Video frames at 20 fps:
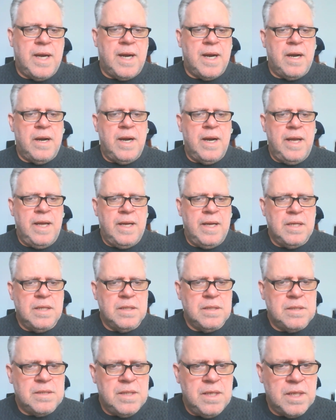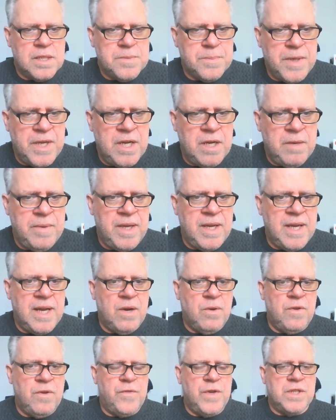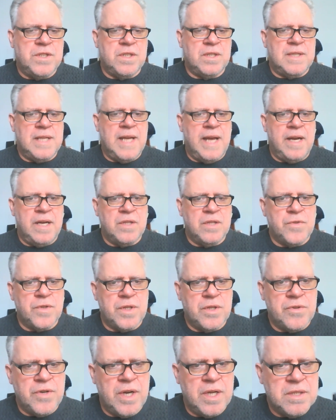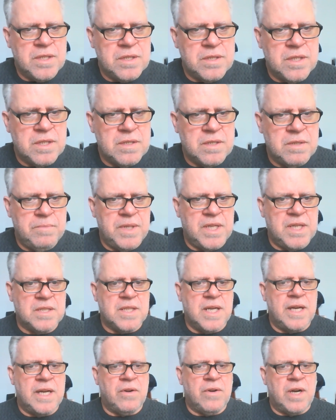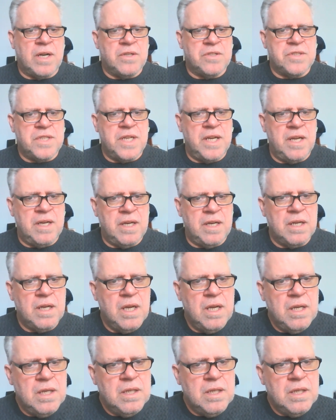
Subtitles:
are, and explain to me how efficient that is for the transit system, because I don't understand it.